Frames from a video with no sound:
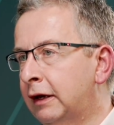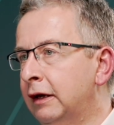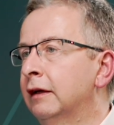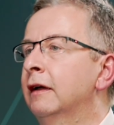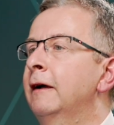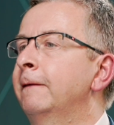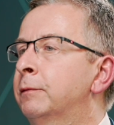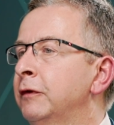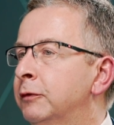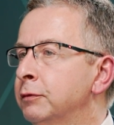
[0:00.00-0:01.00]
Banking, the
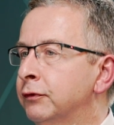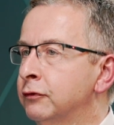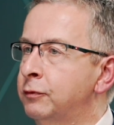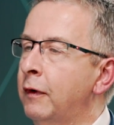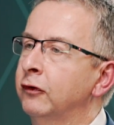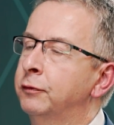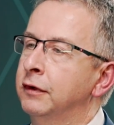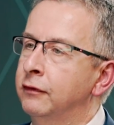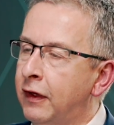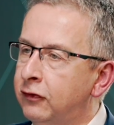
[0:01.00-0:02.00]
Principles for
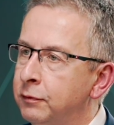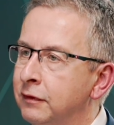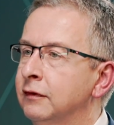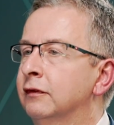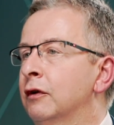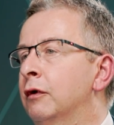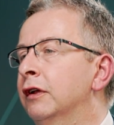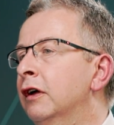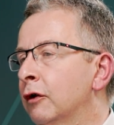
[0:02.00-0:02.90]
Responsible Investment, and so on,